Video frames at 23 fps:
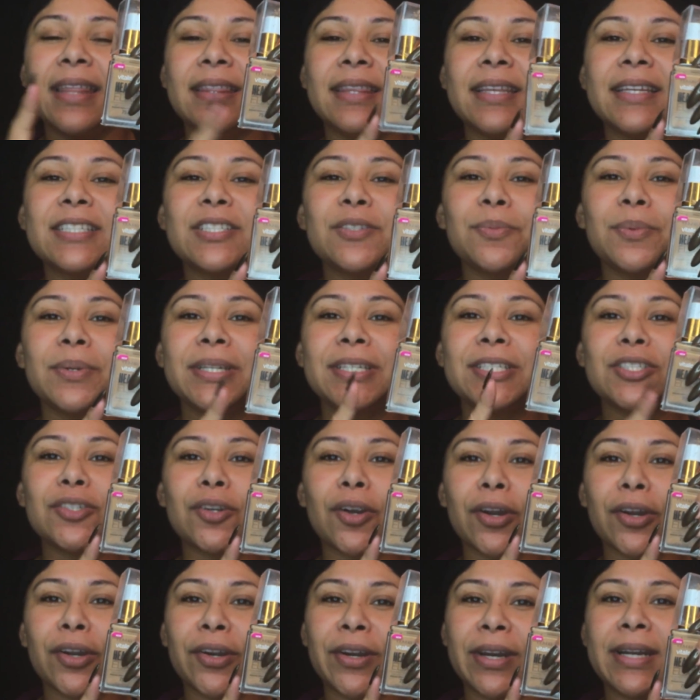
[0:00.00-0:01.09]
This one is
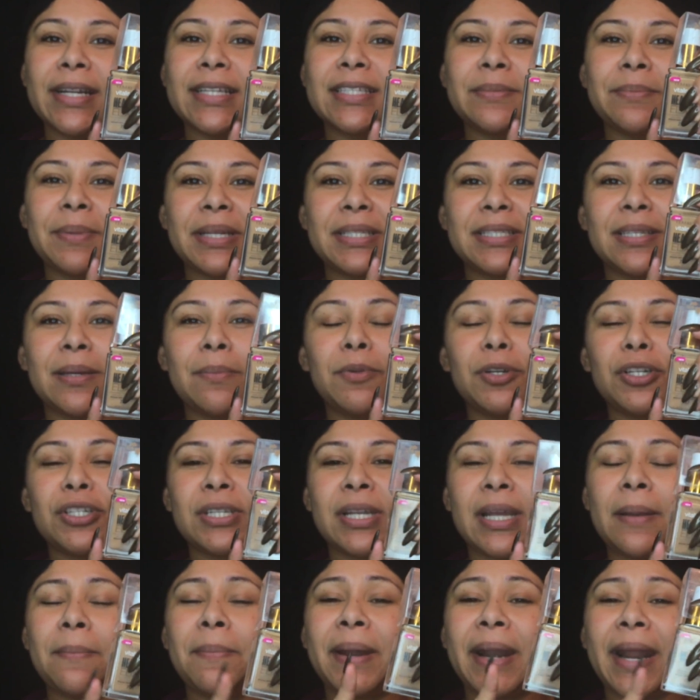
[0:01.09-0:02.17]
darker and it's my summer
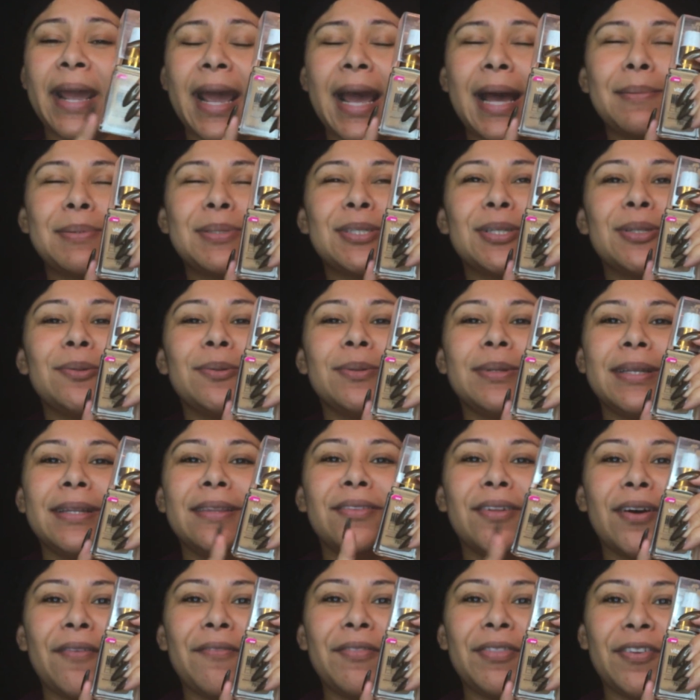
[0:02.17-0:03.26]
shade, but I absolutely
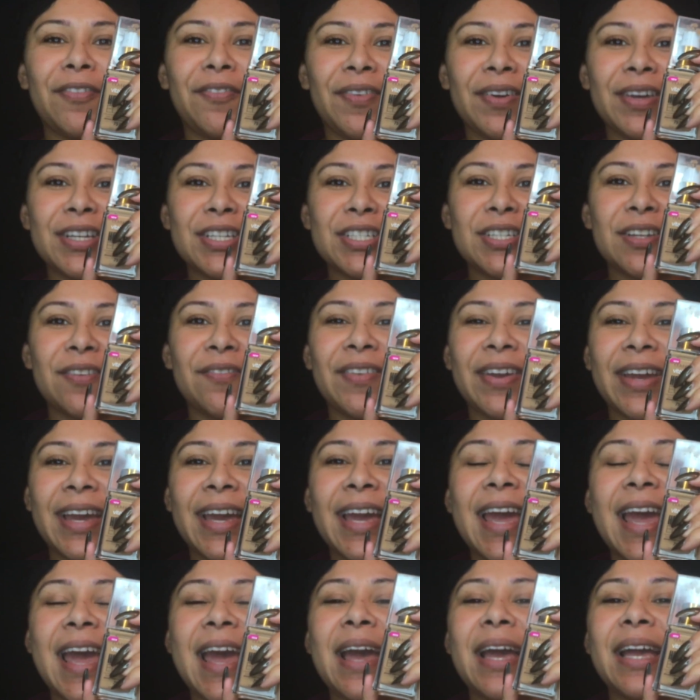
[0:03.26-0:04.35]
love the finish of it.